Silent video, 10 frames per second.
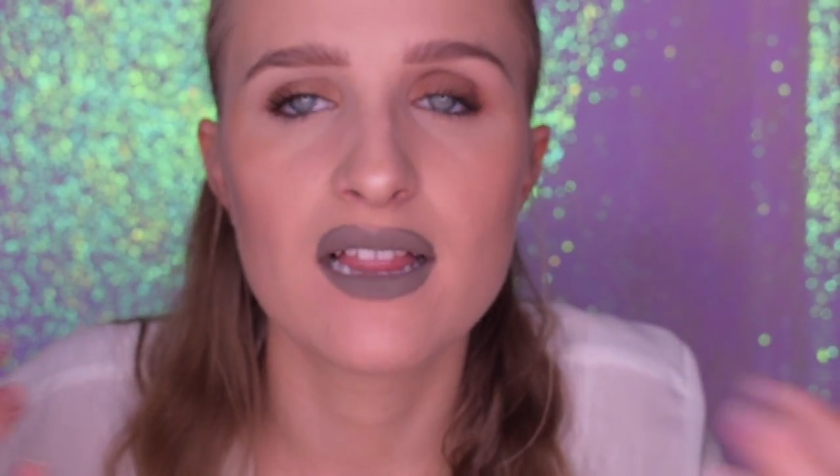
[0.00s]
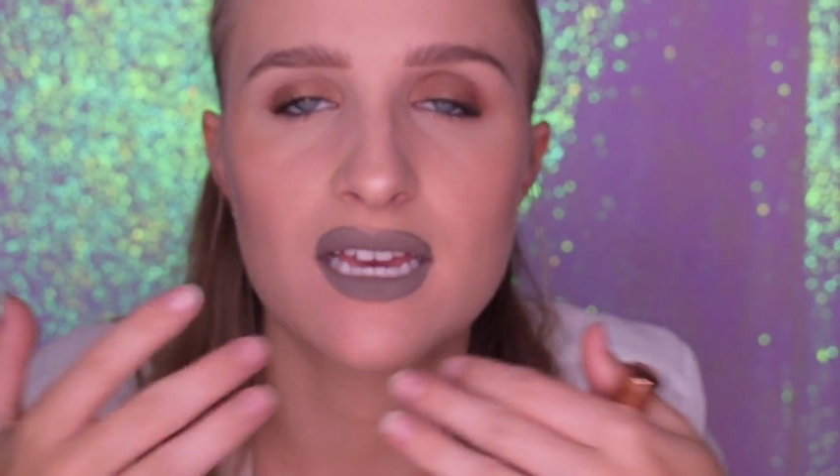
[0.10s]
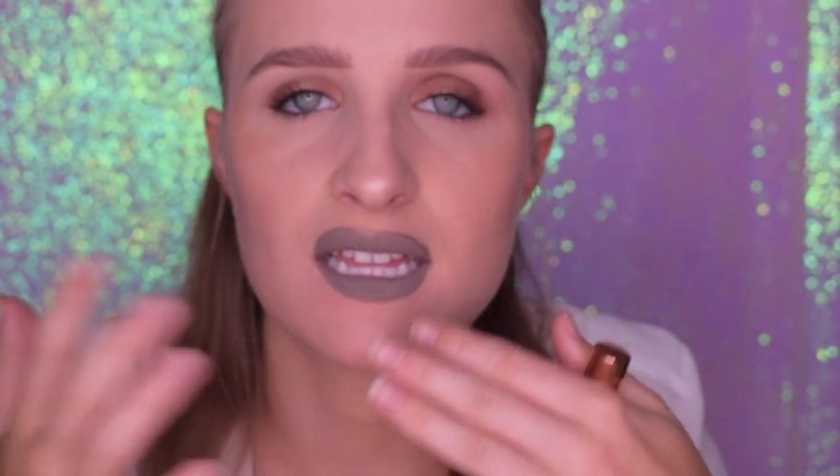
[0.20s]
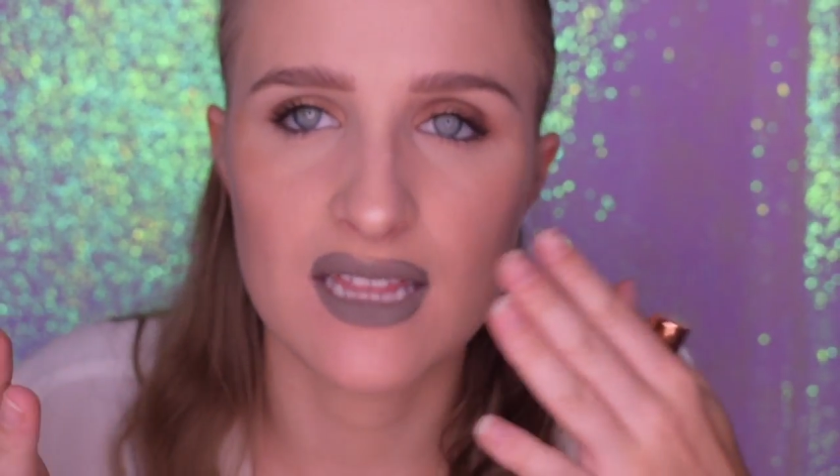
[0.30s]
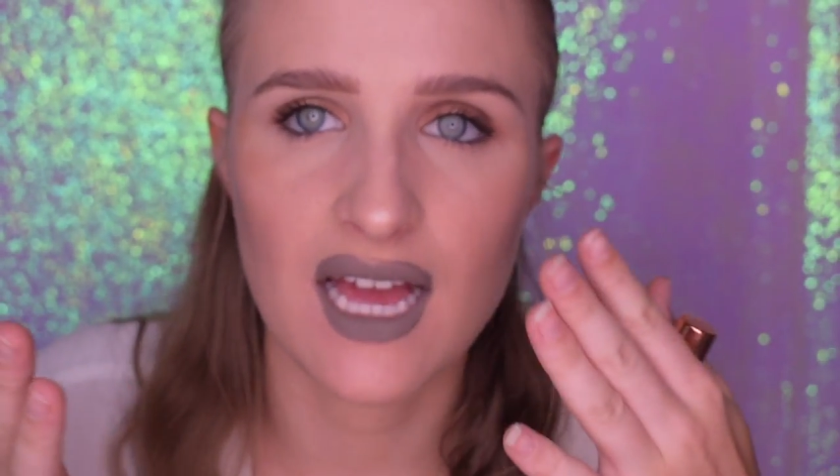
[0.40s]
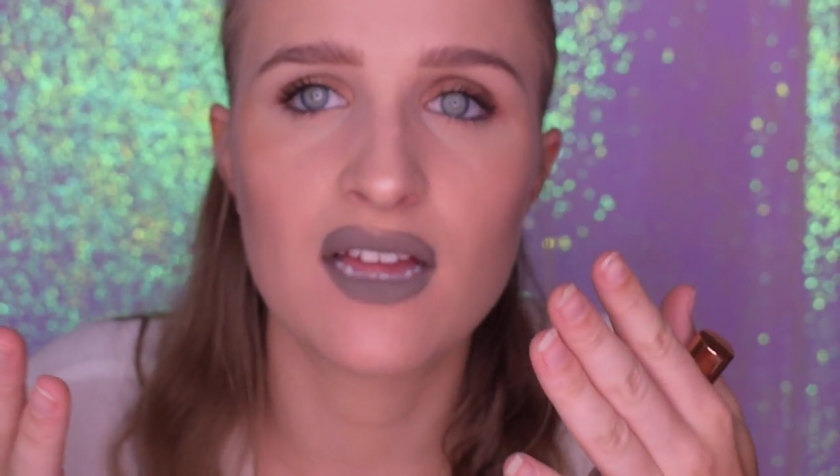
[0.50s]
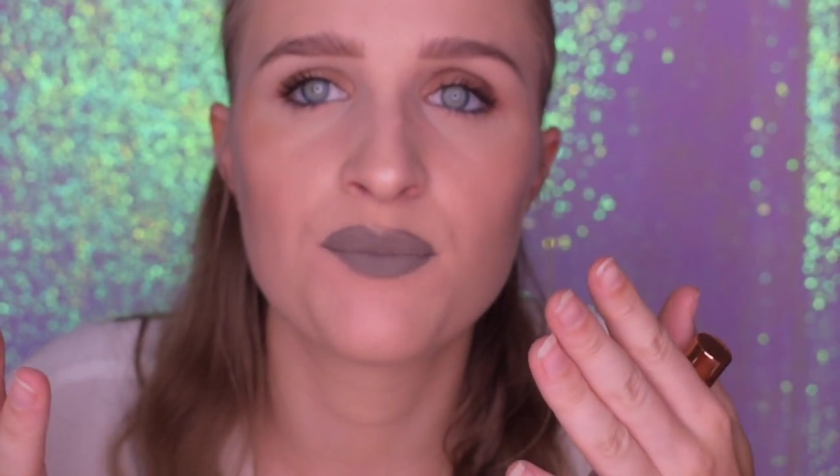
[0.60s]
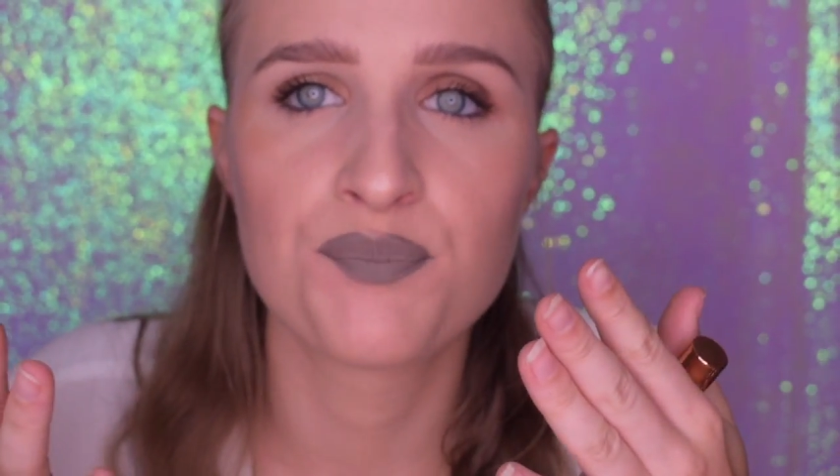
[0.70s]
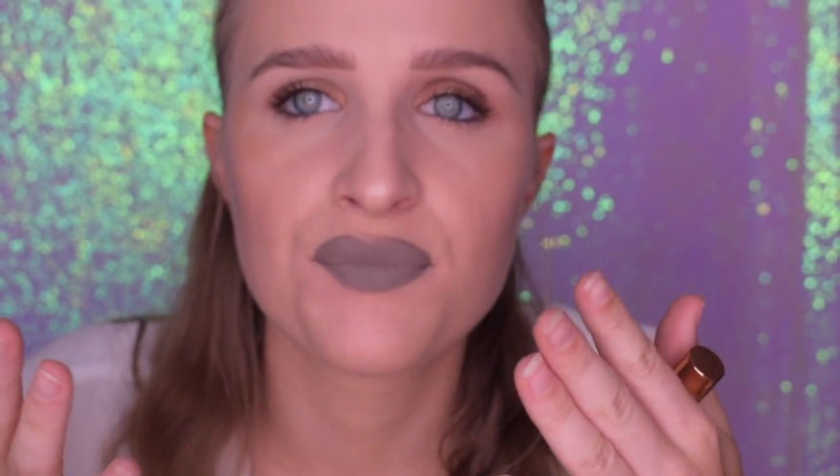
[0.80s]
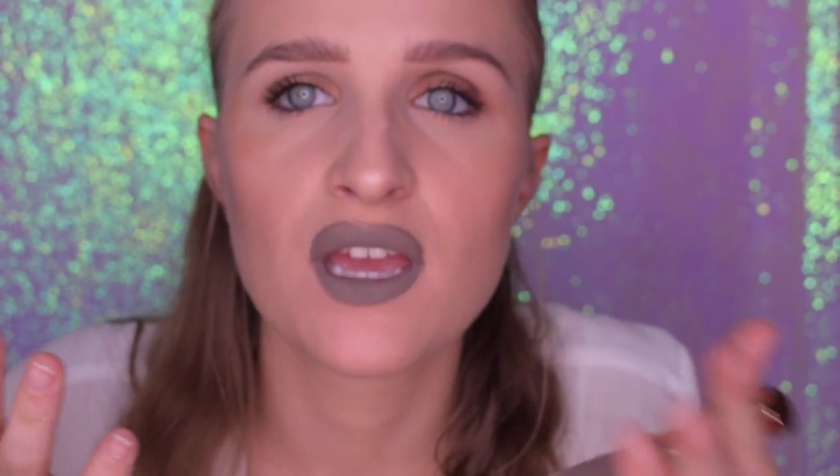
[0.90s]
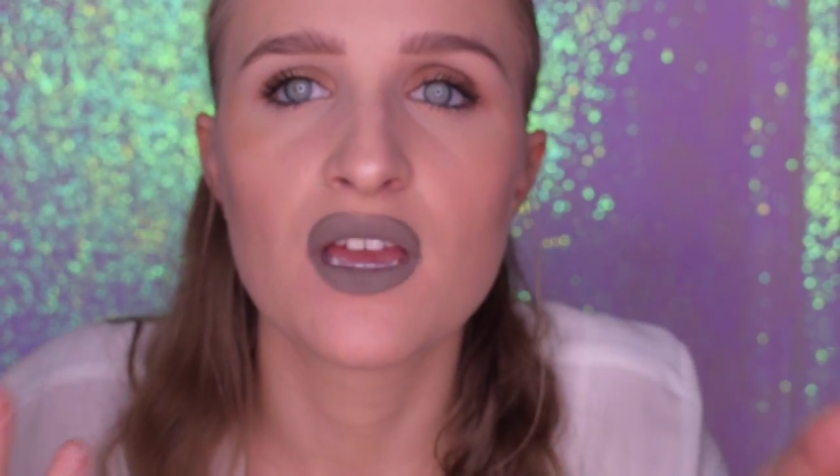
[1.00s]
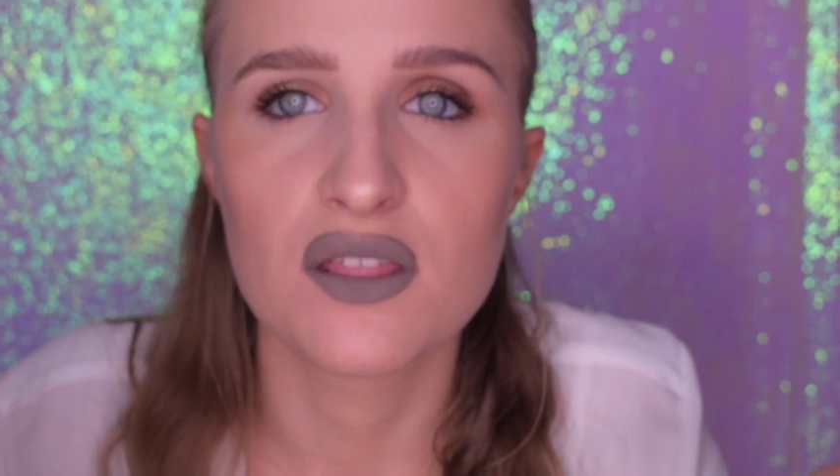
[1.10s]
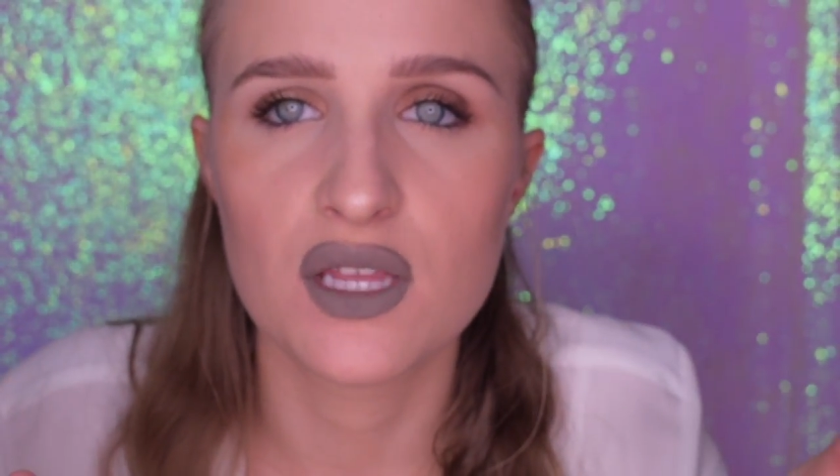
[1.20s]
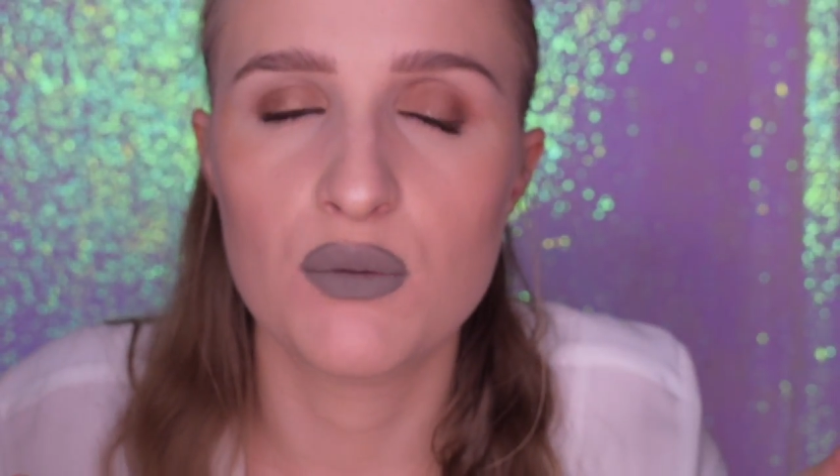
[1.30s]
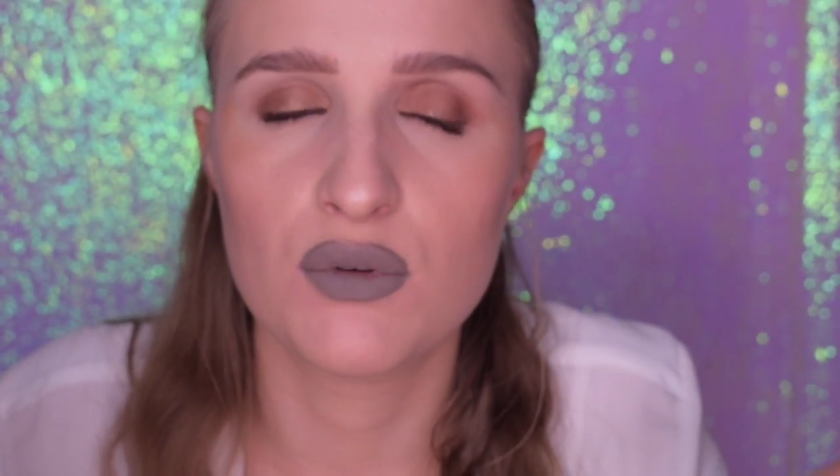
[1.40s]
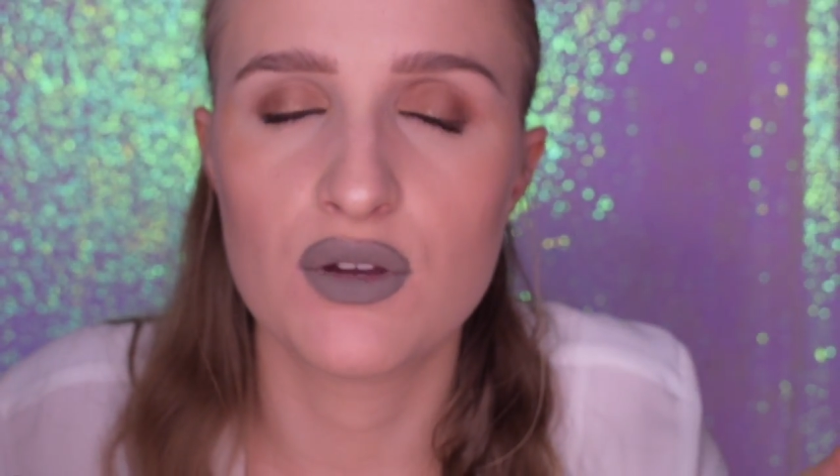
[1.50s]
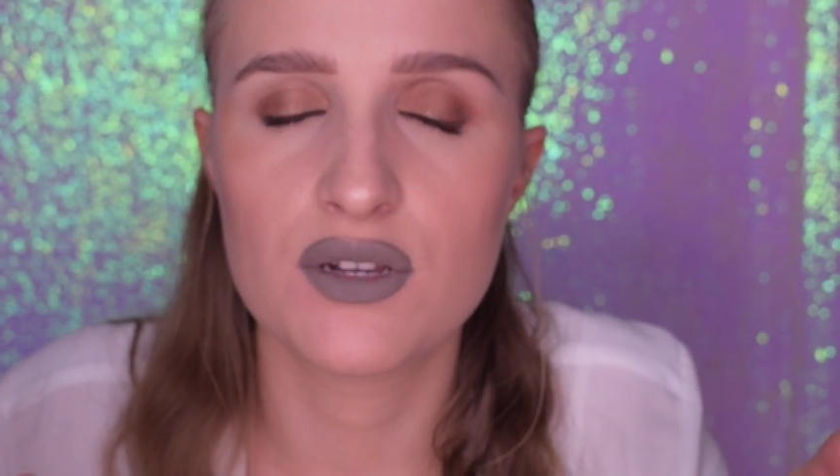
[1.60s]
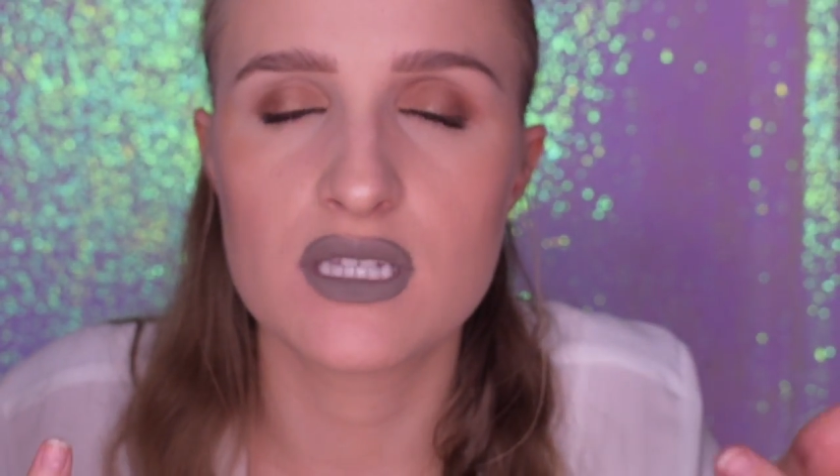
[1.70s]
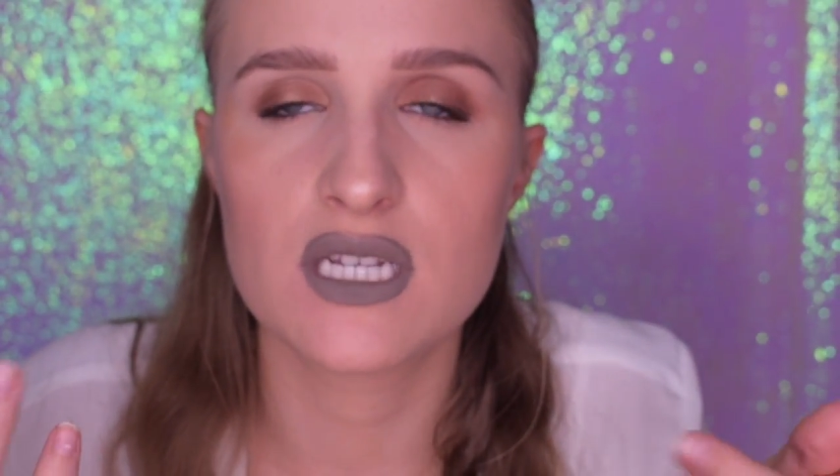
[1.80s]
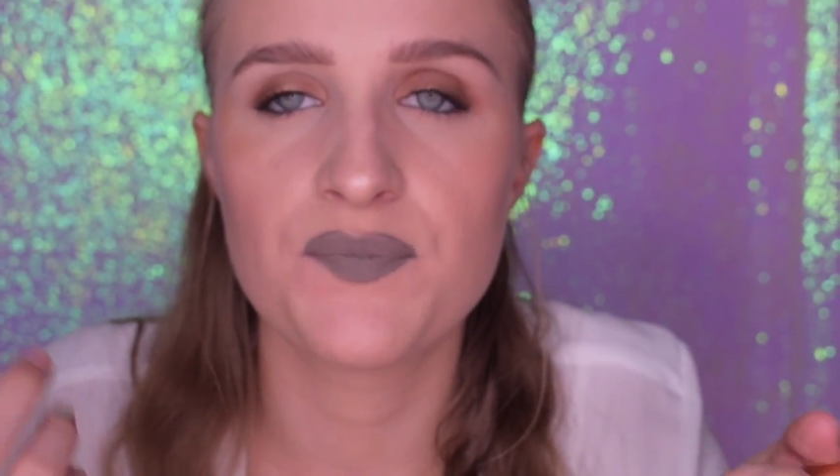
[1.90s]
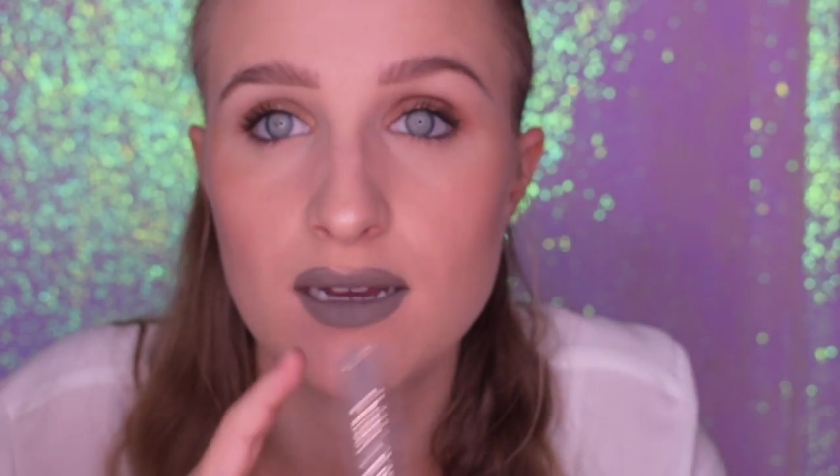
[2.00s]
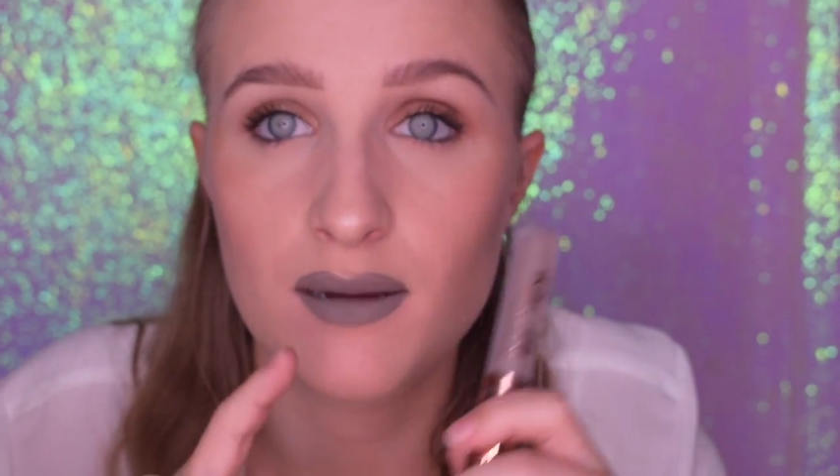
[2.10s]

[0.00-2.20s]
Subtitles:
like that you would notice it.